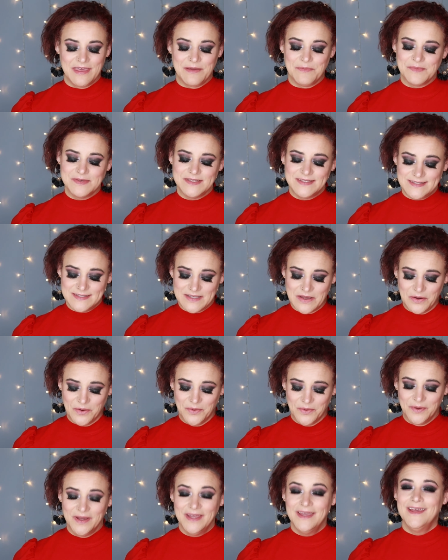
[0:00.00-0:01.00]
them.
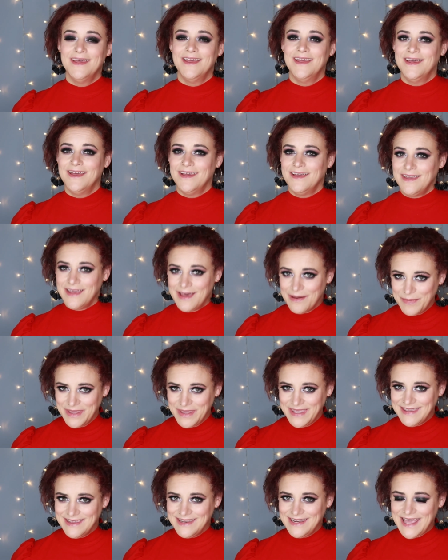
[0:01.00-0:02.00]
So
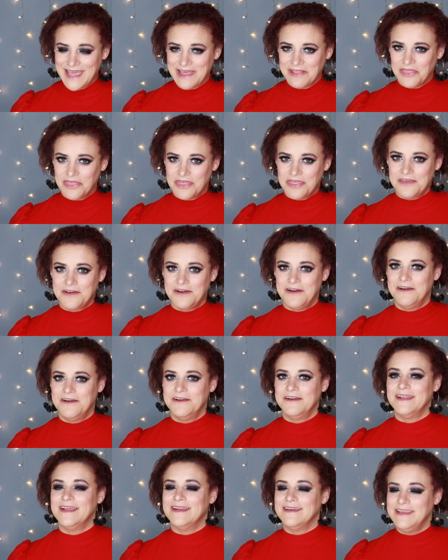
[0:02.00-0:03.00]
coming in at
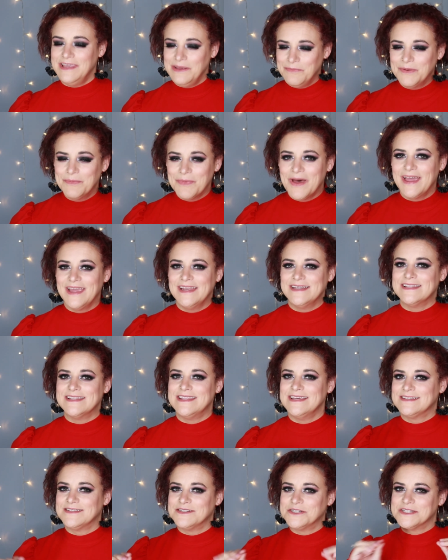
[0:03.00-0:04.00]
third, and keep in mind
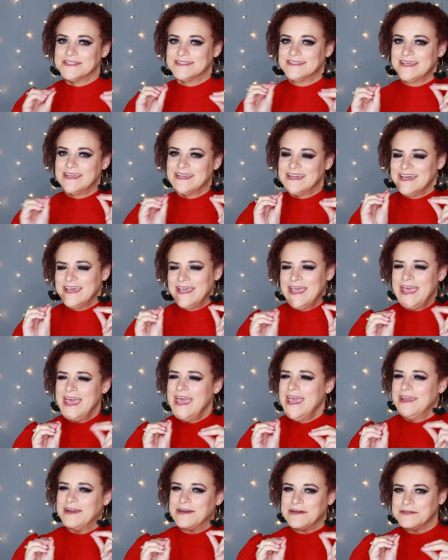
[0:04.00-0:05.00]
these are just like a
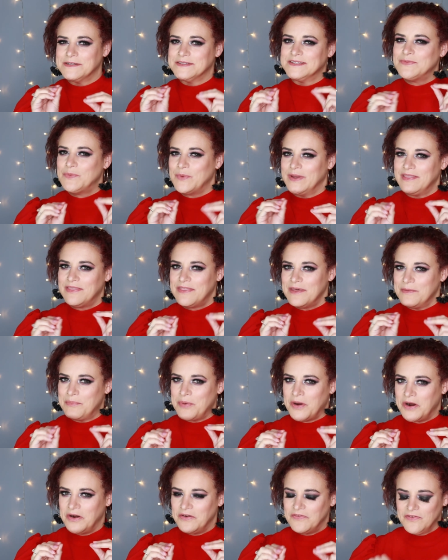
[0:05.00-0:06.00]
hair's width
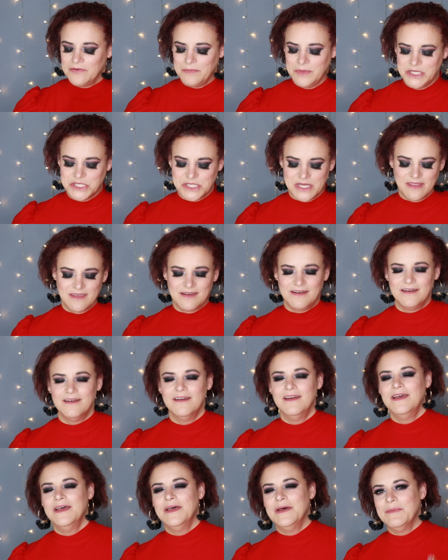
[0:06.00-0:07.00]
apart from each other,
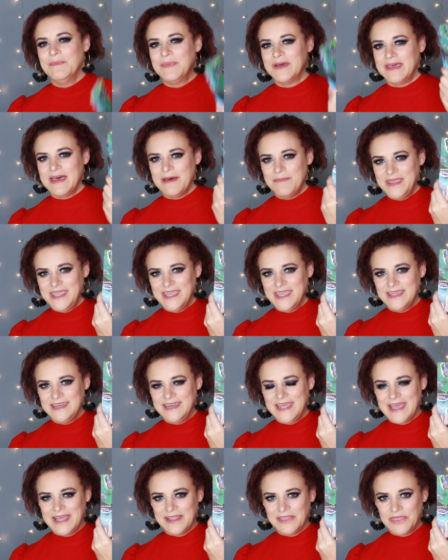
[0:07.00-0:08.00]
but coming
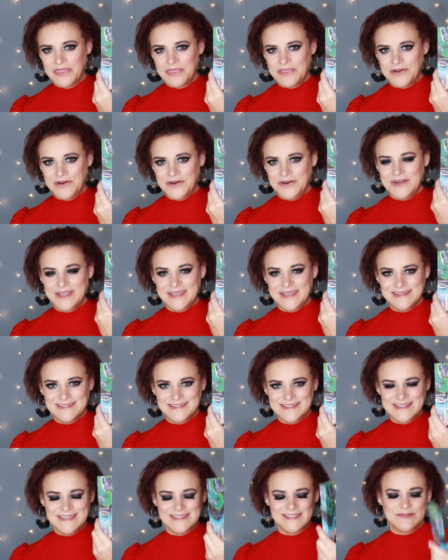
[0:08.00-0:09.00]
in at third
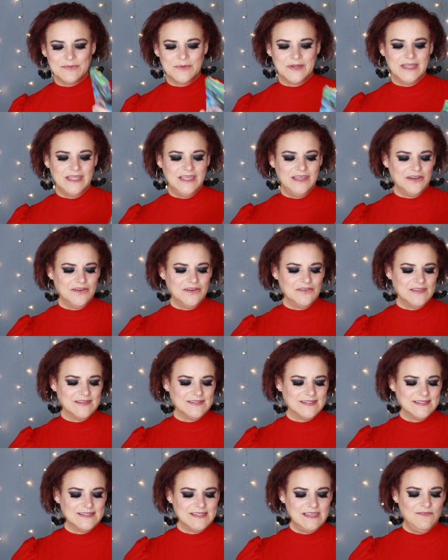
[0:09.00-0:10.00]
is this one here.
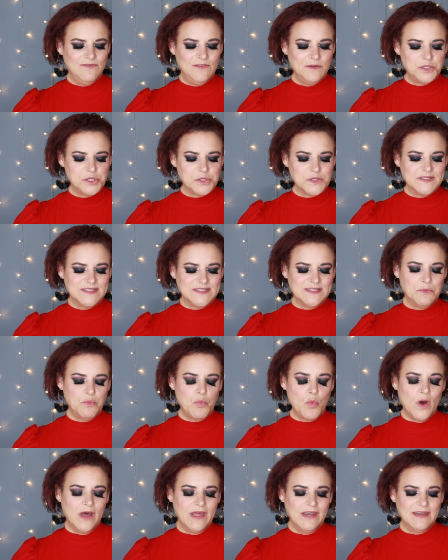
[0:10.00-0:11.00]
This is the
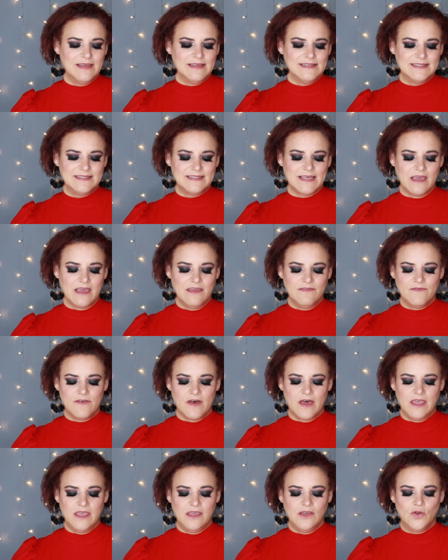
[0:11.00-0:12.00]
Futurism 1
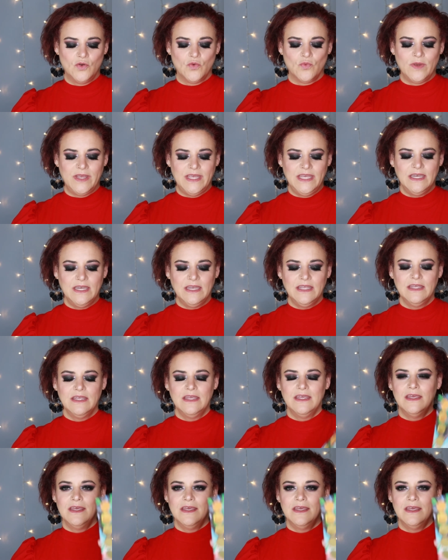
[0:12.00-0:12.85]
Sci-Fi Green.